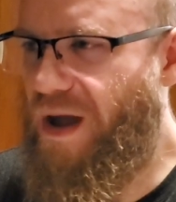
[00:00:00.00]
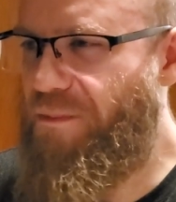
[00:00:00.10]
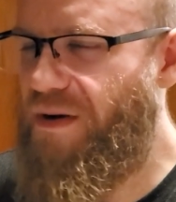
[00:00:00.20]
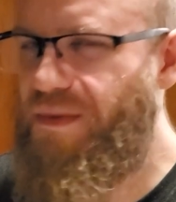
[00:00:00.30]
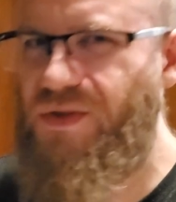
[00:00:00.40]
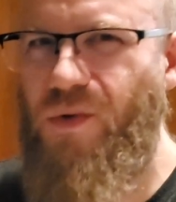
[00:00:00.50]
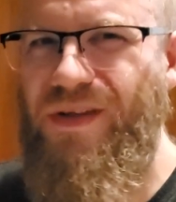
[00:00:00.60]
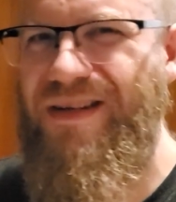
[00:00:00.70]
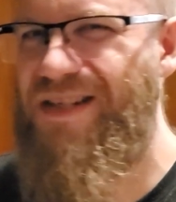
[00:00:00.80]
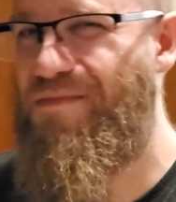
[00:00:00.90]
I pretty much
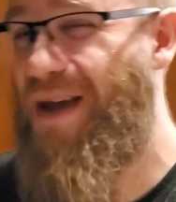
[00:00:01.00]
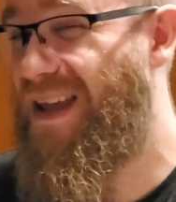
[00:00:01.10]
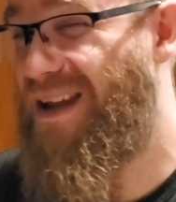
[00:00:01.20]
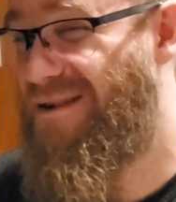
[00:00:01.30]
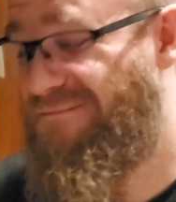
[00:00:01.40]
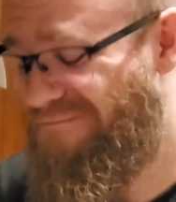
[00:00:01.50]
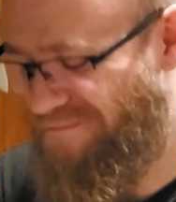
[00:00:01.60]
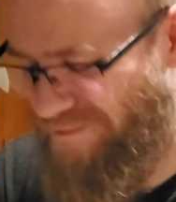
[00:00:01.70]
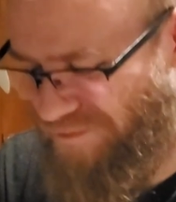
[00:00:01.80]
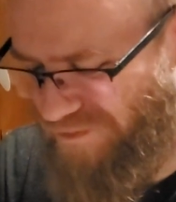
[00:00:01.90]
only taste bacon.
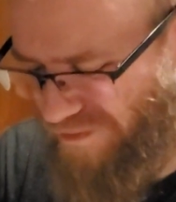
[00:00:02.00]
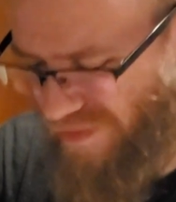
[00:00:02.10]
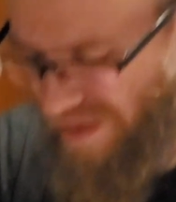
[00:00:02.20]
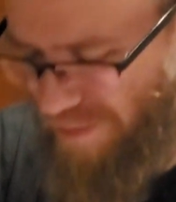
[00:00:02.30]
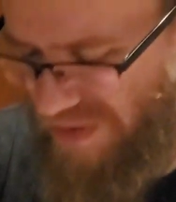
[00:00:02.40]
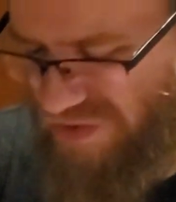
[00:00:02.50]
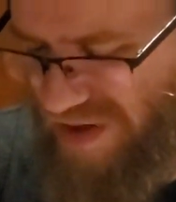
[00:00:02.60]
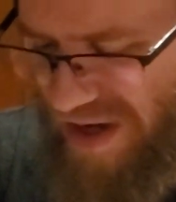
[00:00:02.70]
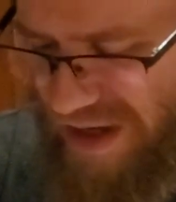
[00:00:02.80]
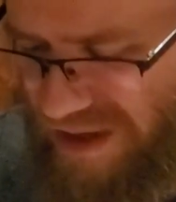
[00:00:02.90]
Let me
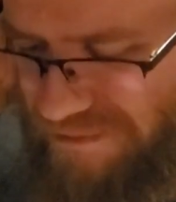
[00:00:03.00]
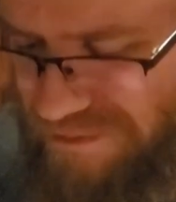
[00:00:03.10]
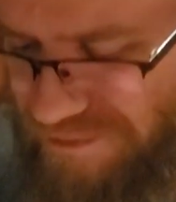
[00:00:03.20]
try